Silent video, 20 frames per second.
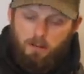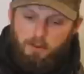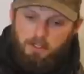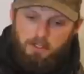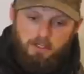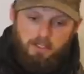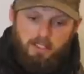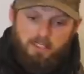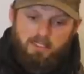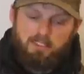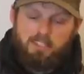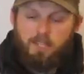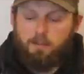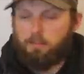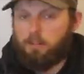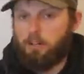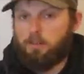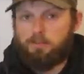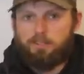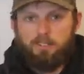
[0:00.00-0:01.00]
Whether that's
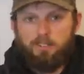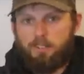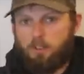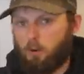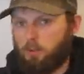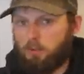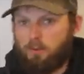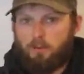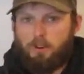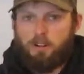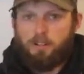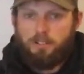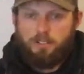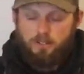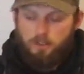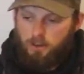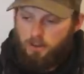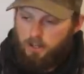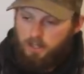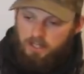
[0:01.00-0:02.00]
tip-ups or open water
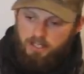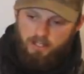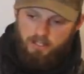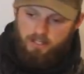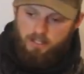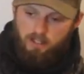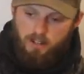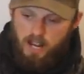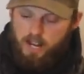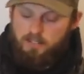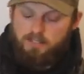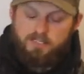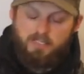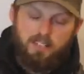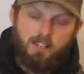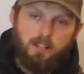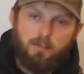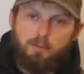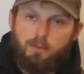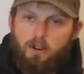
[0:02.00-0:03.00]
trolling or graph
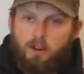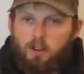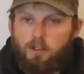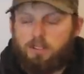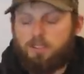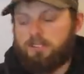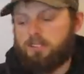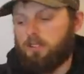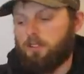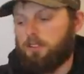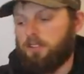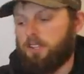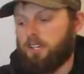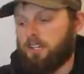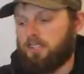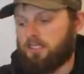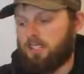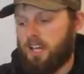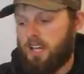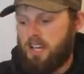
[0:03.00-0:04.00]
setup or all these little
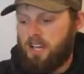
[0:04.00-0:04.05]
things.